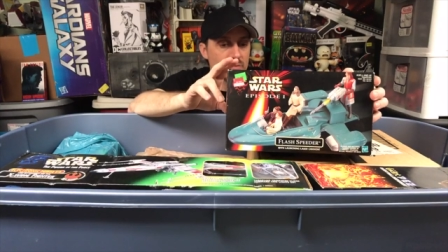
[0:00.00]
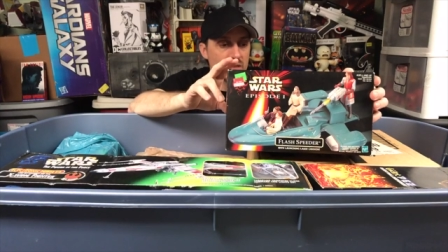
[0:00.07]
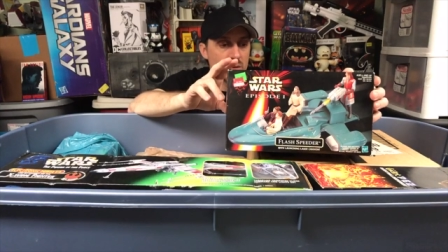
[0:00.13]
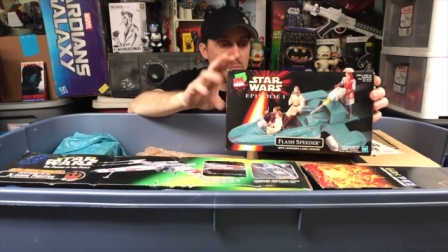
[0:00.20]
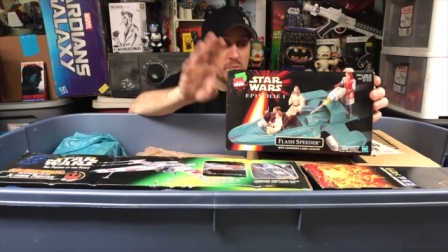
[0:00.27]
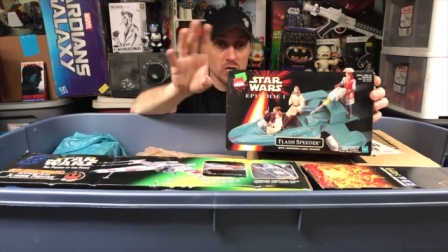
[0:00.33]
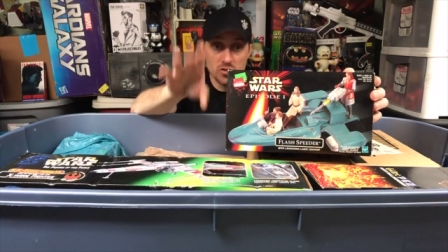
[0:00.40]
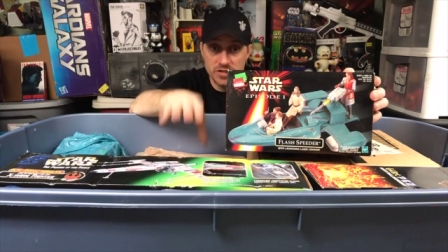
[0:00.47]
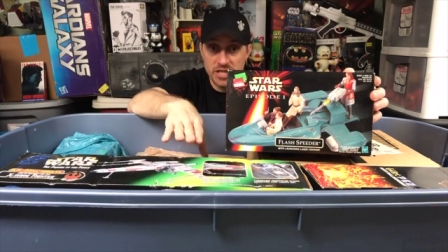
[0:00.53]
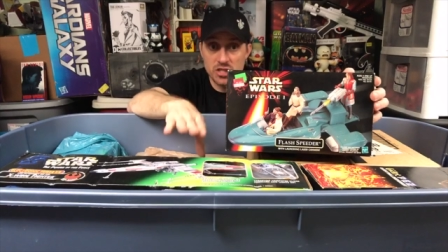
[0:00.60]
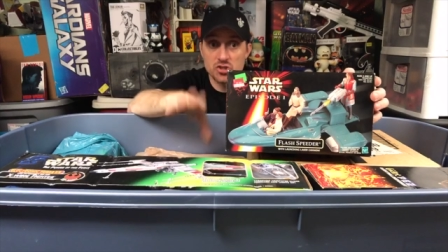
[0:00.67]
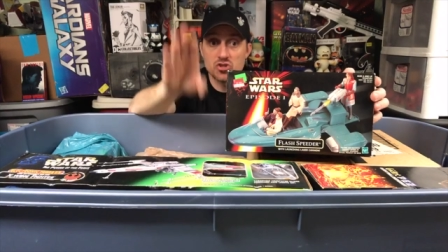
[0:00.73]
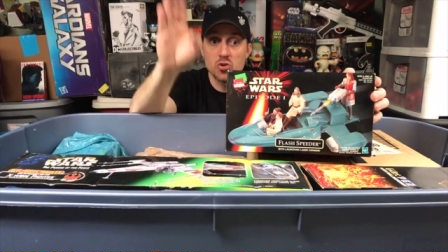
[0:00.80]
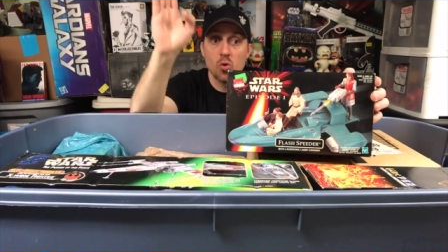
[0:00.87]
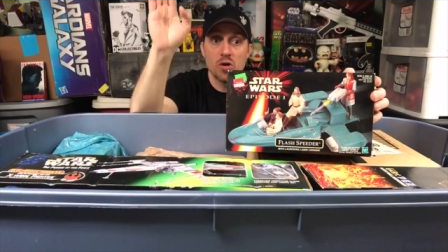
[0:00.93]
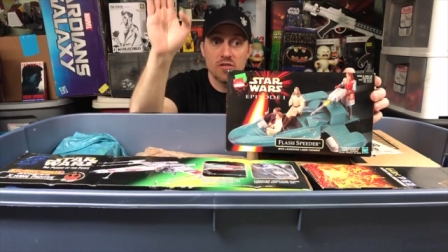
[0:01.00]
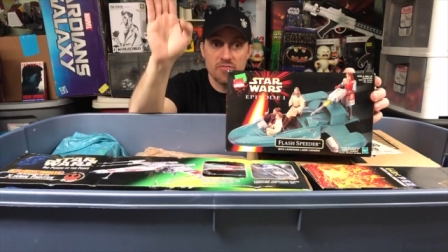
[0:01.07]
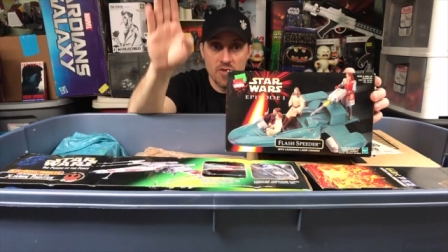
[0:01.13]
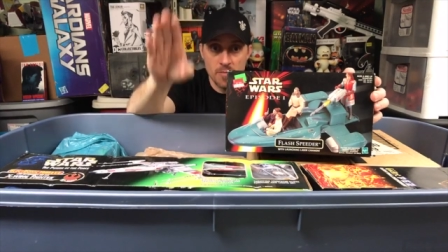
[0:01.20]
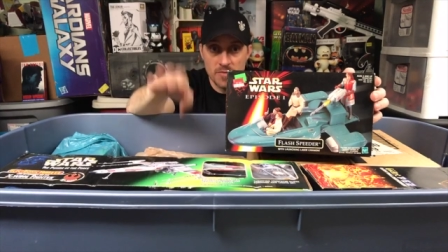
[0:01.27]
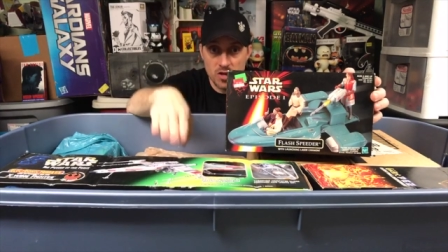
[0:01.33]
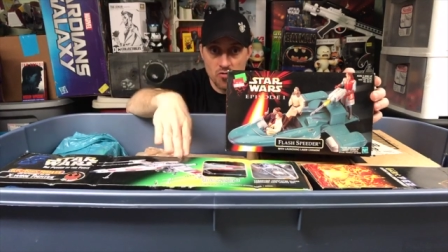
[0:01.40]
Building a store
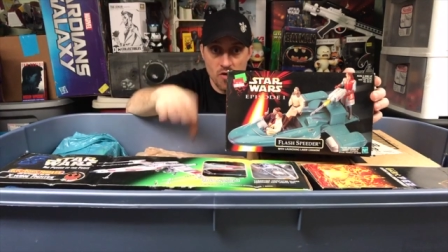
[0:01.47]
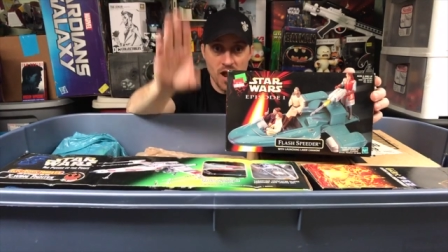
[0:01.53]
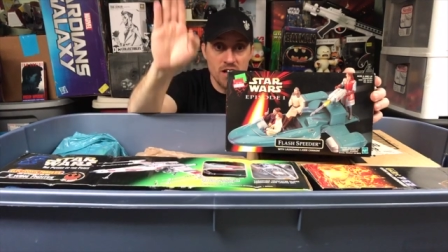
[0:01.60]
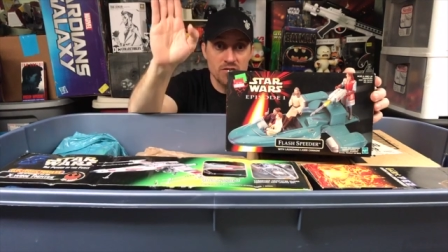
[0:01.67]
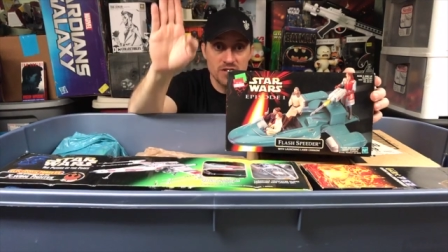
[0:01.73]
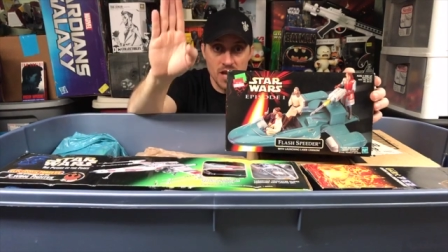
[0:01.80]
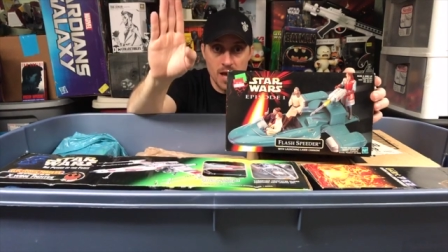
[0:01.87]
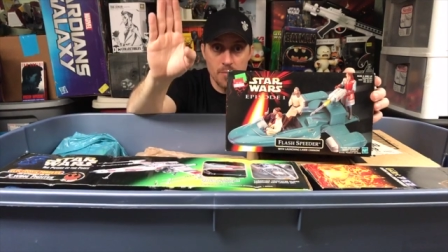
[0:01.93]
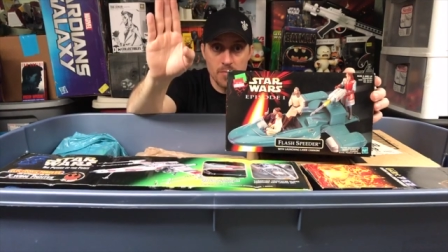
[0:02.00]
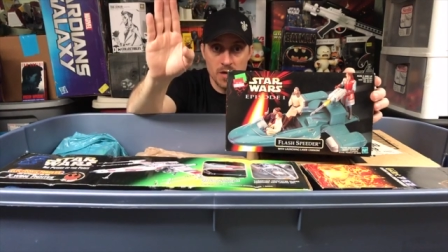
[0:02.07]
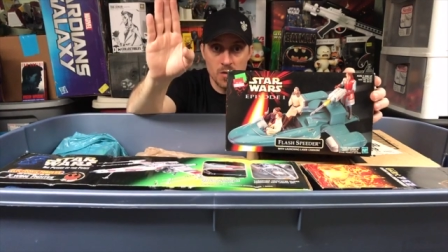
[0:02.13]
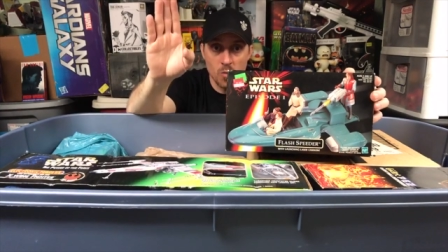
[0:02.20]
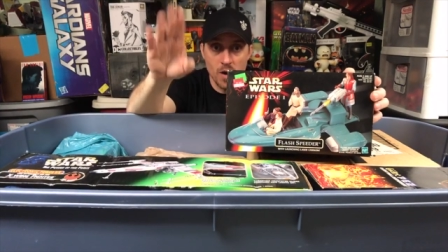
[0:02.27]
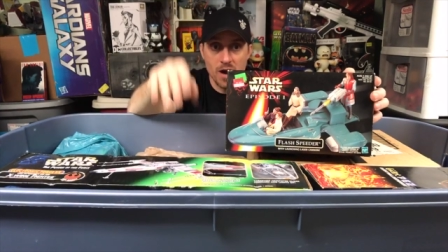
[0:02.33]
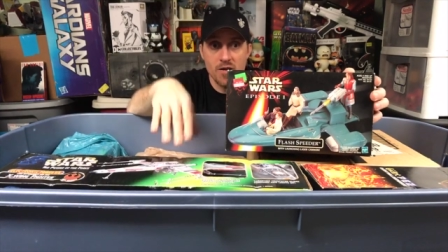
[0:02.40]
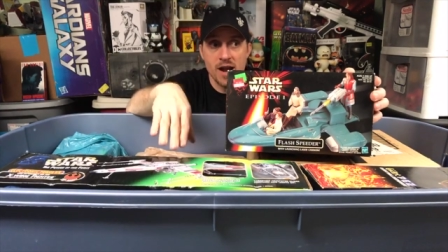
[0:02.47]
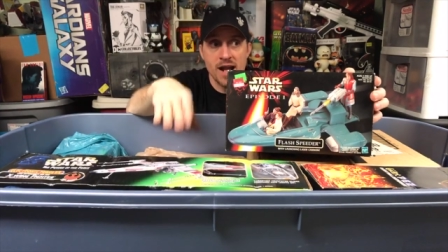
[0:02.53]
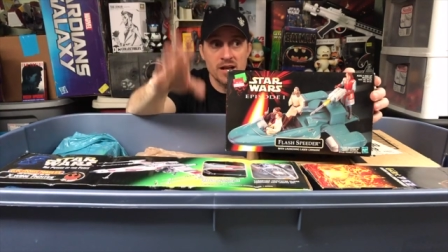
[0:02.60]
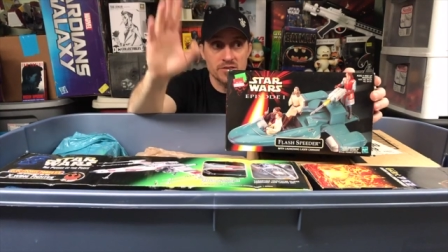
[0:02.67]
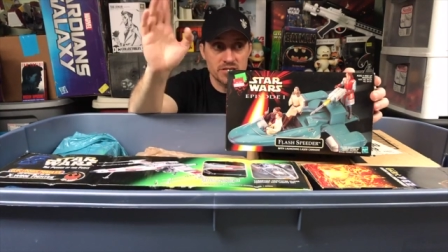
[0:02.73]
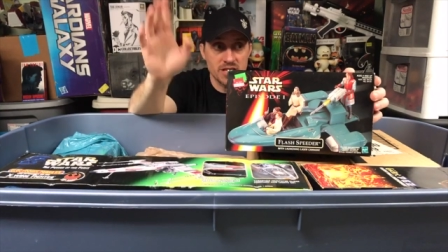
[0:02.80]
from the ground up in a warehouse